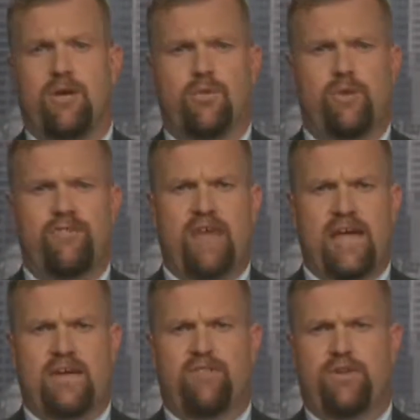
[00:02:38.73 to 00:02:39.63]
we've
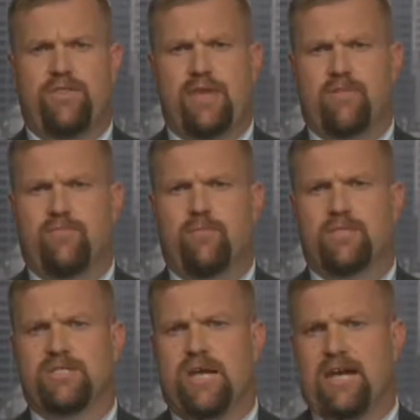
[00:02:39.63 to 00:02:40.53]
got everything from a
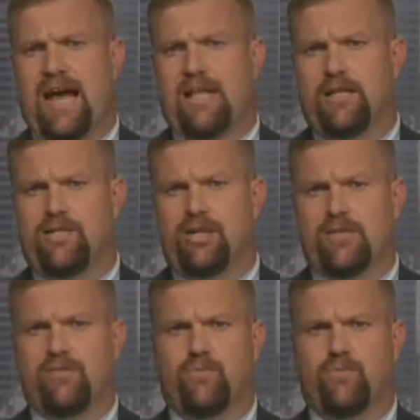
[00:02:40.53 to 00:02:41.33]
psychologist,